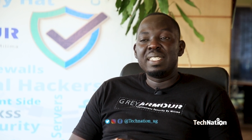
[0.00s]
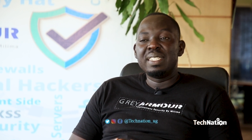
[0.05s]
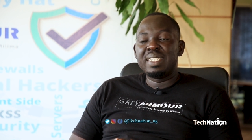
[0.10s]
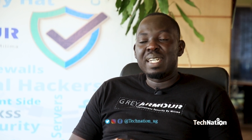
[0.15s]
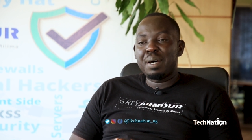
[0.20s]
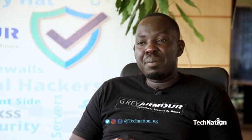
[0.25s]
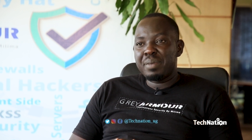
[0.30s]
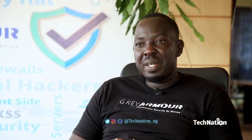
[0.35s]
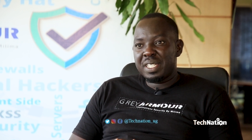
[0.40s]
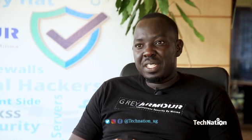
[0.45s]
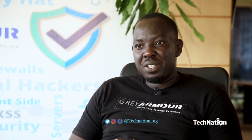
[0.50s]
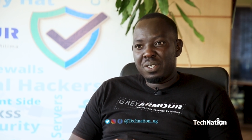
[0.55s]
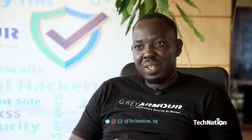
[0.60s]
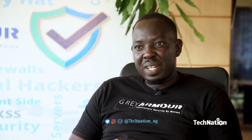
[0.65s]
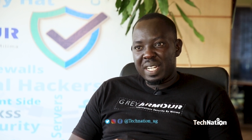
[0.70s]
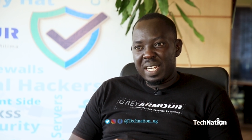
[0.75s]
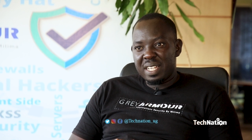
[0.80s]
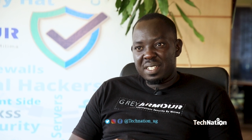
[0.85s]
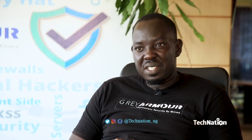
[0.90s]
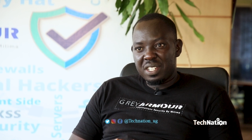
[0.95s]
damage the
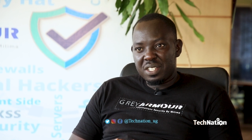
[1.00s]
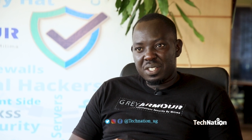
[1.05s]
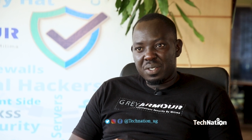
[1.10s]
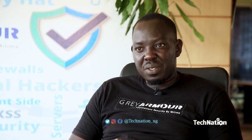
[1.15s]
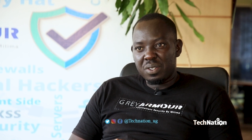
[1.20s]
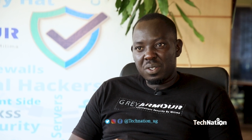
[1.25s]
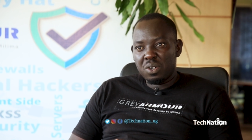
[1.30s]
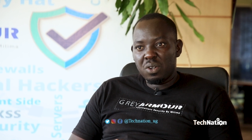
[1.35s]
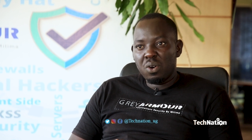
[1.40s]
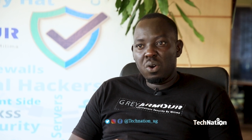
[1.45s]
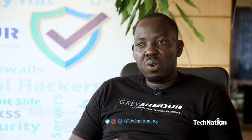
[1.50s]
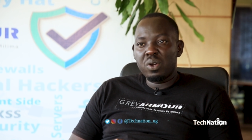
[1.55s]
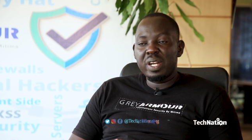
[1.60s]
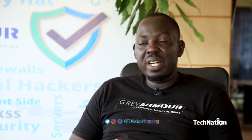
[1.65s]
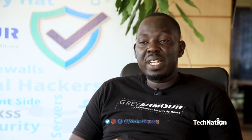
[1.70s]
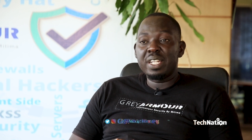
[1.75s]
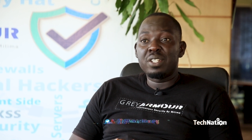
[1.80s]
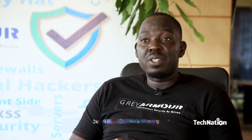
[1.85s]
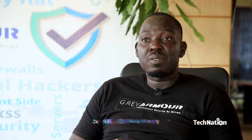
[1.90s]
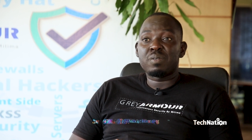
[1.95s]
organization or
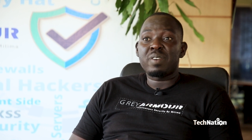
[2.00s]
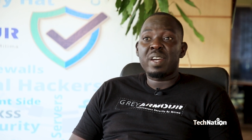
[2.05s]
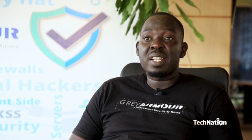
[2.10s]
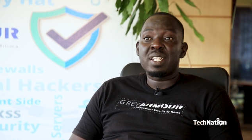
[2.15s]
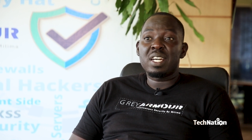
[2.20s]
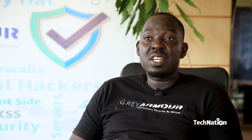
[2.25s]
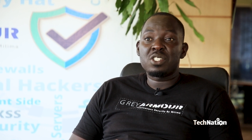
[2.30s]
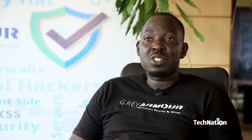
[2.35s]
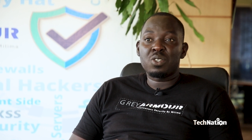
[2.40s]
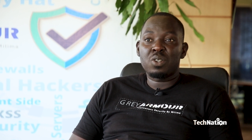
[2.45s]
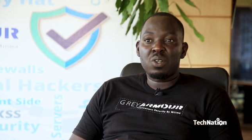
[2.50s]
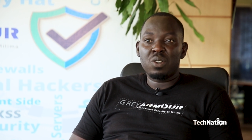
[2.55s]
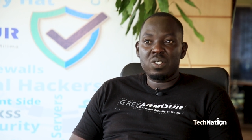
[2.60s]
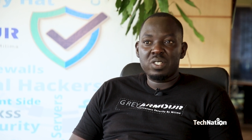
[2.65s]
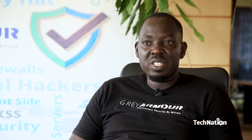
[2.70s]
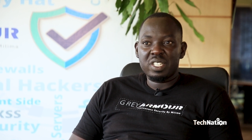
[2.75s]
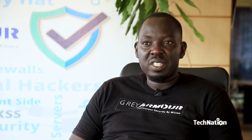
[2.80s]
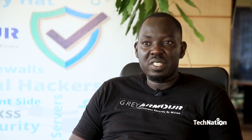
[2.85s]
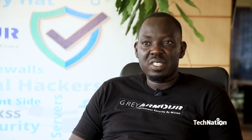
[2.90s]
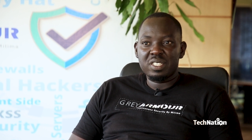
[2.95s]
lead to financial
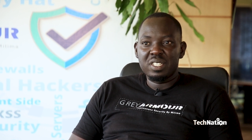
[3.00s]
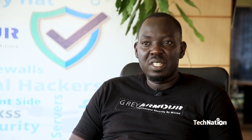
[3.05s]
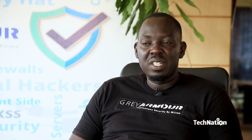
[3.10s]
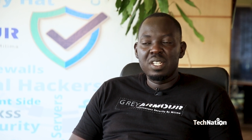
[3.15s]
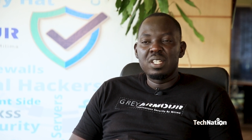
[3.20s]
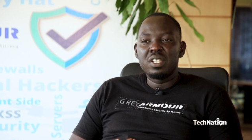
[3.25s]
losses.